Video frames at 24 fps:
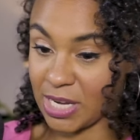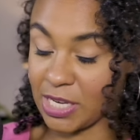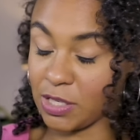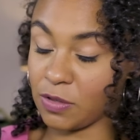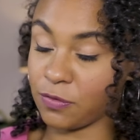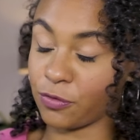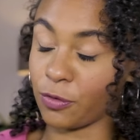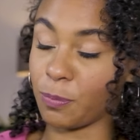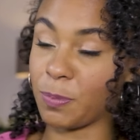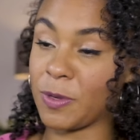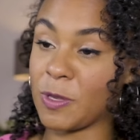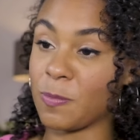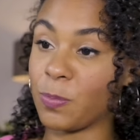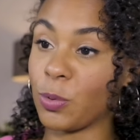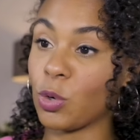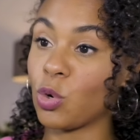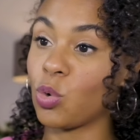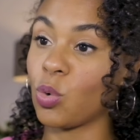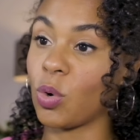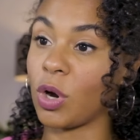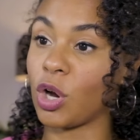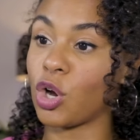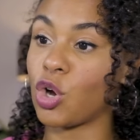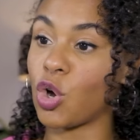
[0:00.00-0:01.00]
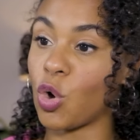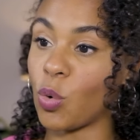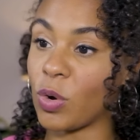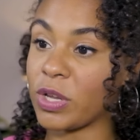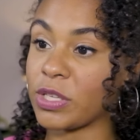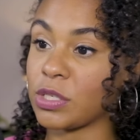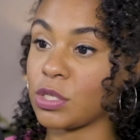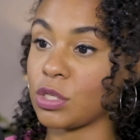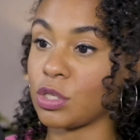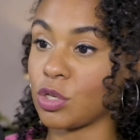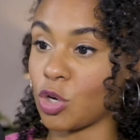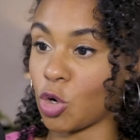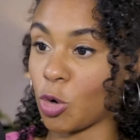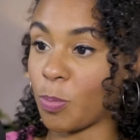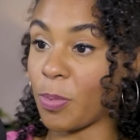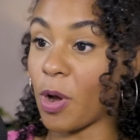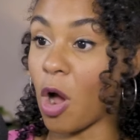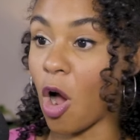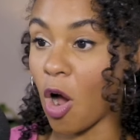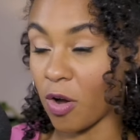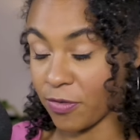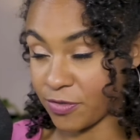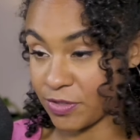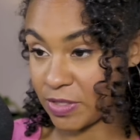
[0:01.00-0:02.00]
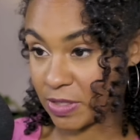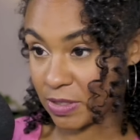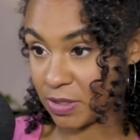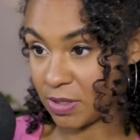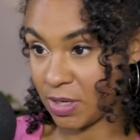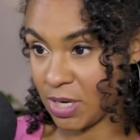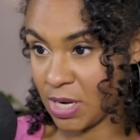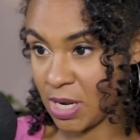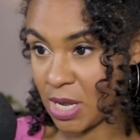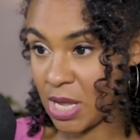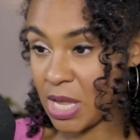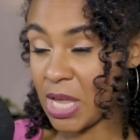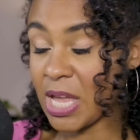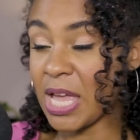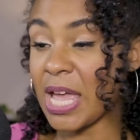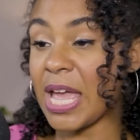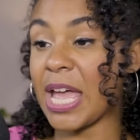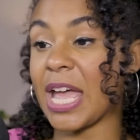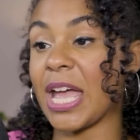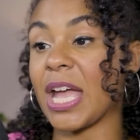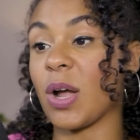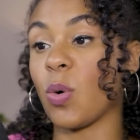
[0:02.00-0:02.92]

is for people who are going to Europe often. Yeah, okay.